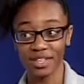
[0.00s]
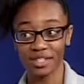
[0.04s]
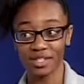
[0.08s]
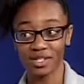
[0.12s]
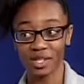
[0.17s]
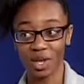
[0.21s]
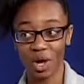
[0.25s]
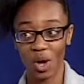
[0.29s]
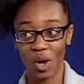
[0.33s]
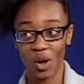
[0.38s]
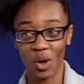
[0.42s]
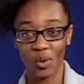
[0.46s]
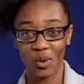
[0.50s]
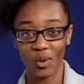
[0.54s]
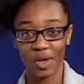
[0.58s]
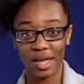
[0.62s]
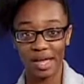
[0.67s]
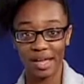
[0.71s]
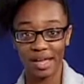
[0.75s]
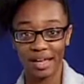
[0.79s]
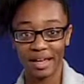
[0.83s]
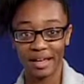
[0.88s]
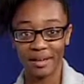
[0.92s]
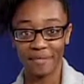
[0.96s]
So
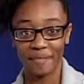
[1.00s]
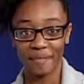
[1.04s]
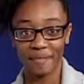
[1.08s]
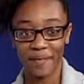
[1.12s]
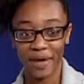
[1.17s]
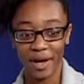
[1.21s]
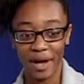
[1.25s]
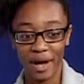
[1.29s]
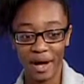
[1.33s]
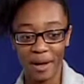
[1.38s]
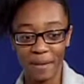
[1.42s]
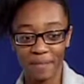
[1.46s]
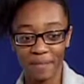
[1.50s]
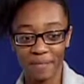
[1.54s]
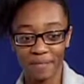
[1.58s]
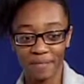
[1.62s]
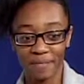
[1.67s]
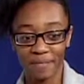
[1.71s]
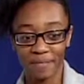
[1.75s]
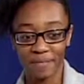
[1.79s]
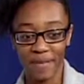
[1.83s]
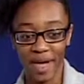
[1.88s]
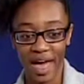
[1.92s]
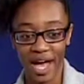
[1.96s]

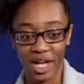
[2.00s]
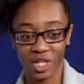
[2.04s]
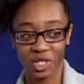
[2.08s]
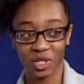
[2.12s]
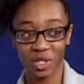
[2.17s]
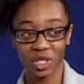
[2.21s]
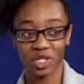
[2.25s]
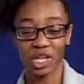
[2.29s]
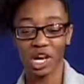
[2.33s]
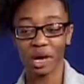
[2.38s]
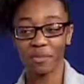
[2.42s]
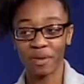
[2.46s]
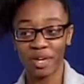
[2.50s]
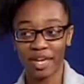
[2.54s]
actually